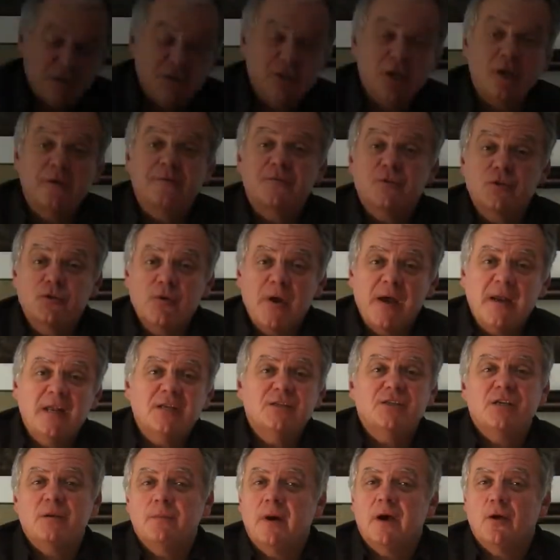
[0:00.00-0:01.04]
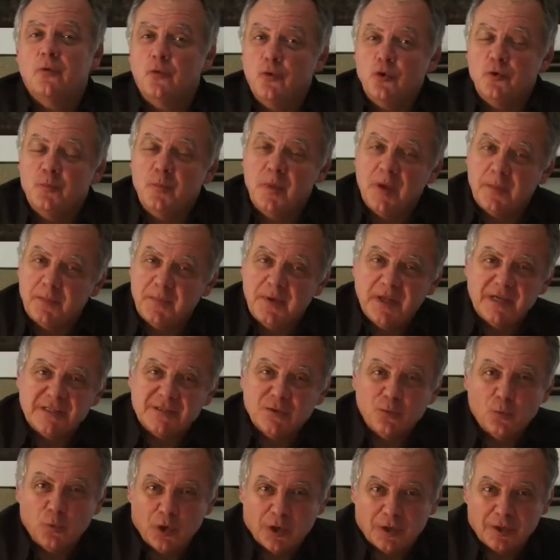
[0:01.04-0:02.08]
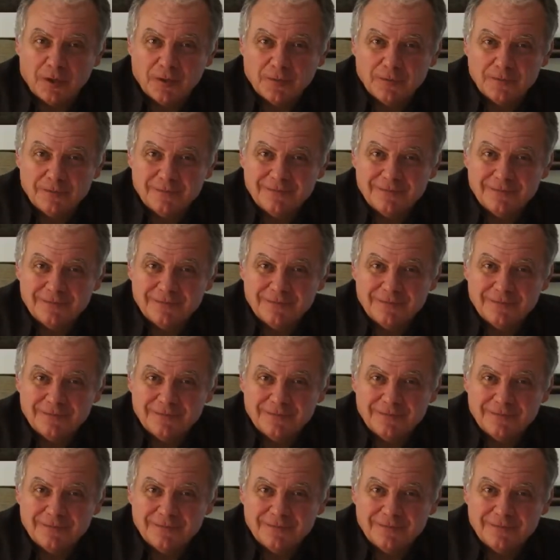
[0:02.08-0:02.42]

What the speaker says: So if strategy by route map doesn't work,